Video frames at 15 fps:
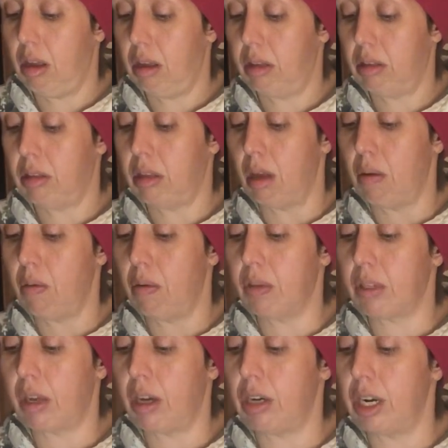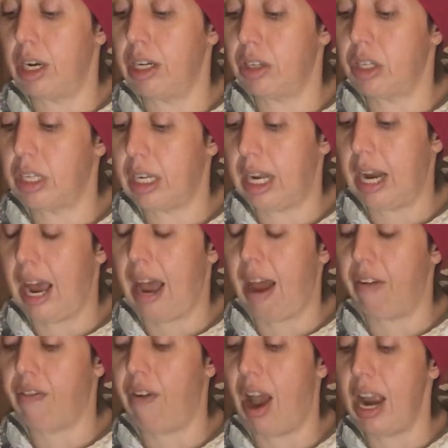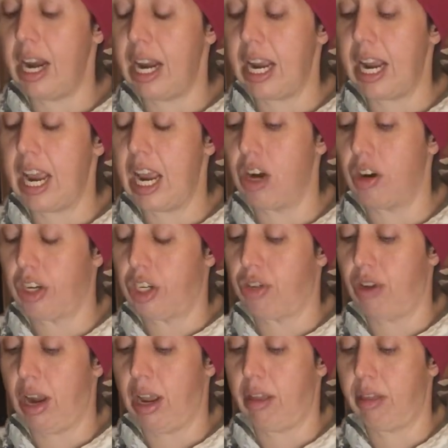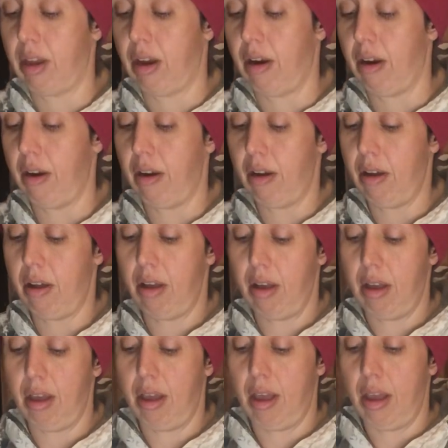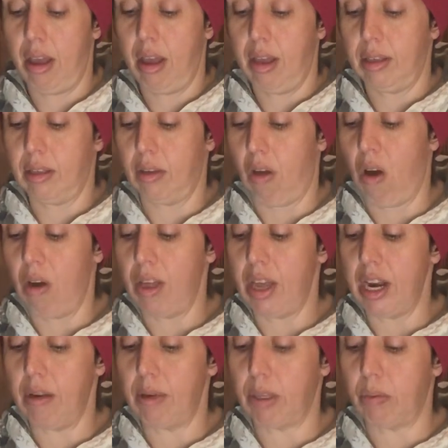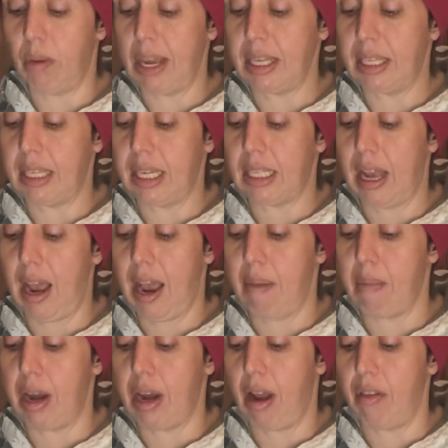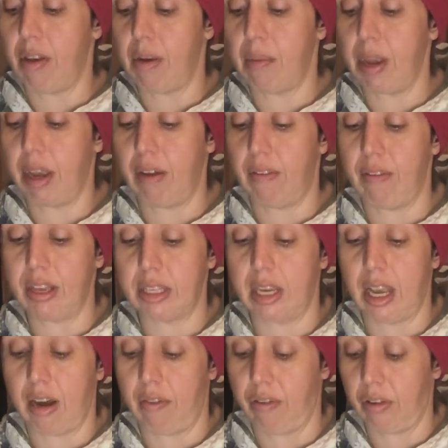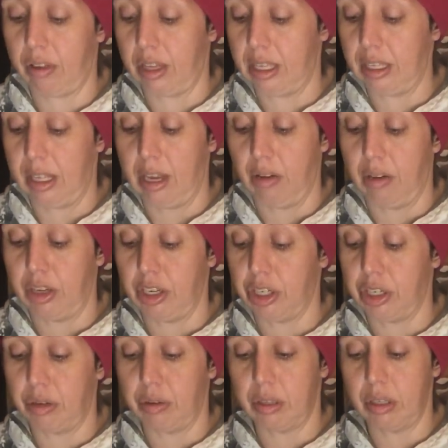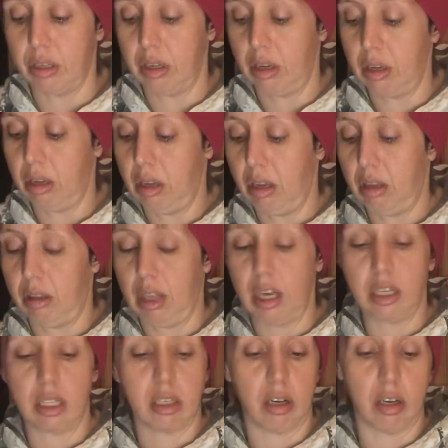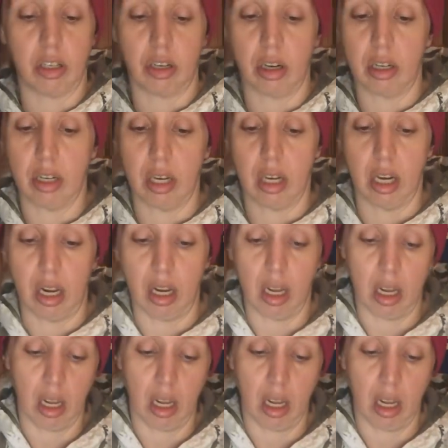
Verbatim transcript: Someone was uninterested at finding inner strength here. So all they did was wasted time, and now they're being investigated for these legal issues. That just took a turn, didn't it?